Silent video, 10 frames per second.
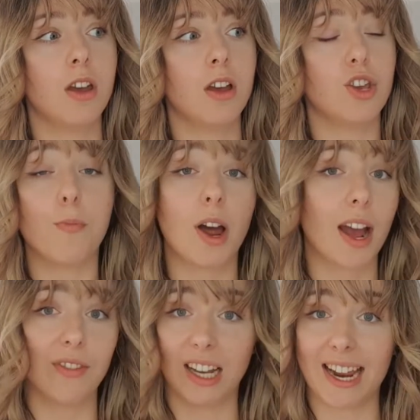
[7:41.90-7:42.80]
you might have
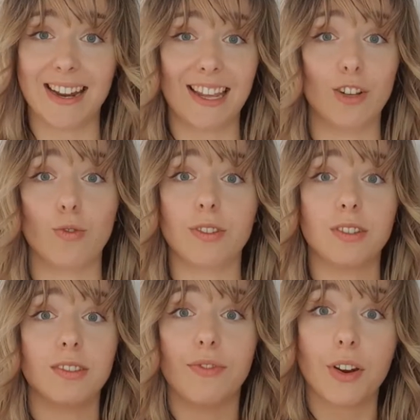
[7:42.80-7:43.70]
a land that
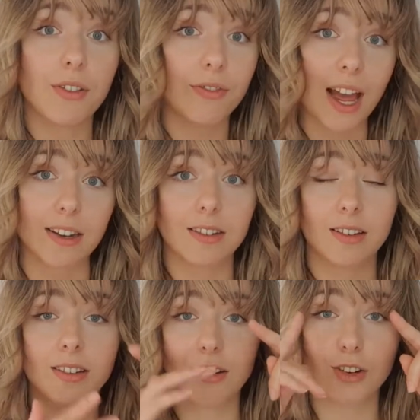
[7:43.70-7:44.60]
looks very flat
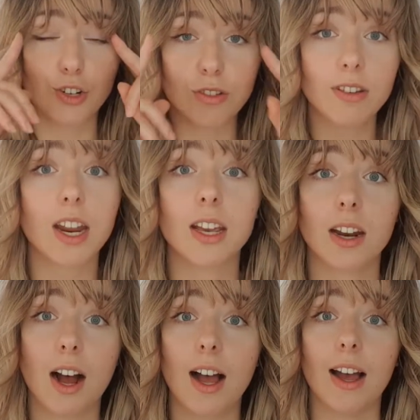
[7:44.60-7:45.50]
to the naked
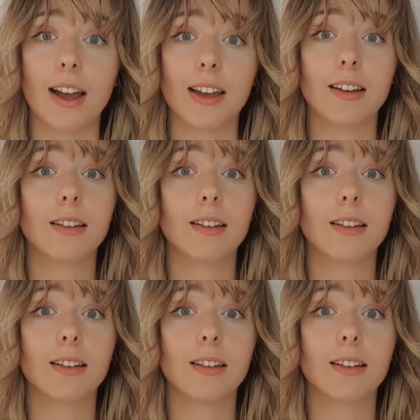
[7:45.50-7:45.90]
eye,